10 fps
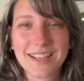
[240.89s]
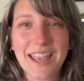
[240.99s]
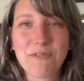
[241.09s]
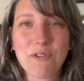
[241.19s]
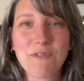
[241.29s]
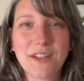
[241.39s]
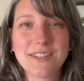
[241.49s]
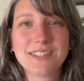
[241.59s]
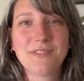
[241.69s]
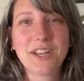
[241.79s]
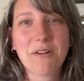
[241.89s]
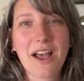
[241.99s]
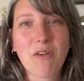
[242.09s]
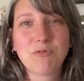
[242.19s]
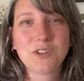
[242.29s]
If you found this video
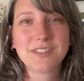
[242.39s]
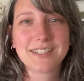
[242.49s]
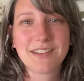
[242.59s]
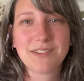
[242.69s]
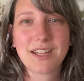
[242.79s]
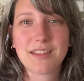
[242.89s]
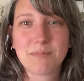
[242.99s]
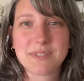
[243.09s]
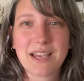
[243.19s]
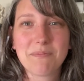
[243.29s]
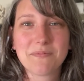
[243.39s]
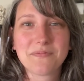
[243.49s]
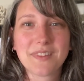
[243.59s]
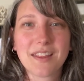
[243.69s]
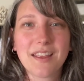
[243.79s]
helpful, give it a thumbs up.
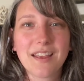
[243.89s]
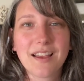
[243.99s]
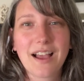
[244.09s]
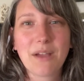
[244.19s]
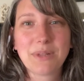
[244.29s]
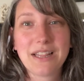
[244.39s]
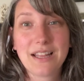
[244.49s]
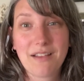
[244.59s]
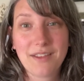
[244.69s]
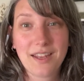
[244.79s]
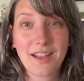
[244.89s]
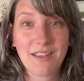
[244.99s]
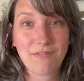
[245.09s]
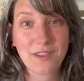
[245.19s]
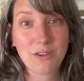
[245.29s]
I would love it
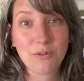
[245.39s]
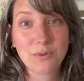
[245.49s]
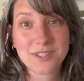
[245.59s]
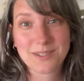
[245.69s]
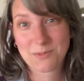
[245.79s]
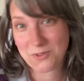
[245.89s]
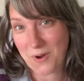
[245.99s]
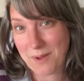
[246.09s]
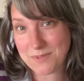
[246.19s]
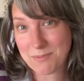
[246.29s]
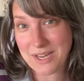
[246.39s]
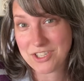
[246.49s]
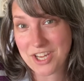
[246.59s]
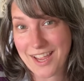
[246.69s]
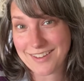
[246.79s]
if you would subscribe to my
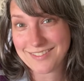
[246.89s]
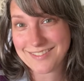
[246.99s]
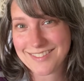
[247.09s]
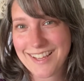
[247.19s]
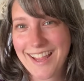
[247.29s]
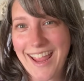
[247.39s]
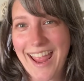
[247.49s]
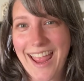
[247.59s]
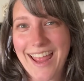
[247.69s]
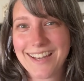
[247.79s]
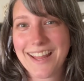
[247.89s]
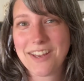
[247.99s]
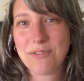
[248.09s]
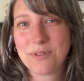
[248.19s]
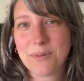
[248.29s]
channel, and then
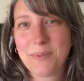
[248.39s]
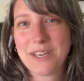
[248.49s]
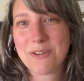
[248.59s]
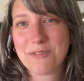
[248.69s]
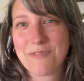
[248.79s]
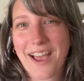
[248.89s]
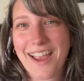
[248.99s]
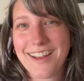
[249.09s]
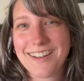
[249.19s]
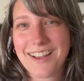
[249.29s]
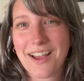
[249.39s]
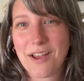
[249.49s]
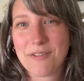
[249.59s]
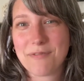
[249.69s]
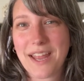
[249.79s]
you will be notified
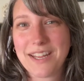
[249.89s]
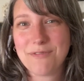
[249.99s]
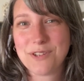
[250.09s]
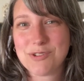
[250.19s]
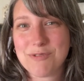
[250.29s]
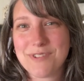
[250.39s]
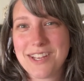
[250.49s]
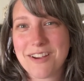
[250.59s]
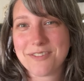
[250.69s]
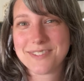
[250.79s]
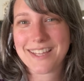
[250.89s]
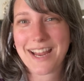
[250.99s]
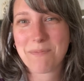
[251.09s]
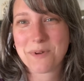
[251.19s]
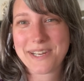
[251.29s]
of any future videos that
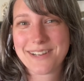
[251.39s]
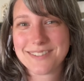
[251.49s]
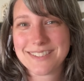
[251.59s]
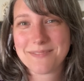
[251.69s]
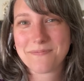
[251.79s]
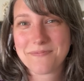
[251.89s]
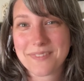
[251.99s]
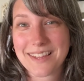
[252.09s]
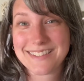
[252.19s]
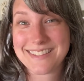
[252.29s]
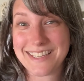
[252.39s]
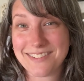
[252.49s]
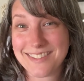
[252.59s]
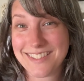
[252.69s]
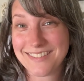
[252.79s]
I put out. See you
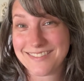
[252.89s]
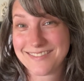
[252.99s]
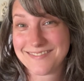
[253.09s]
soon.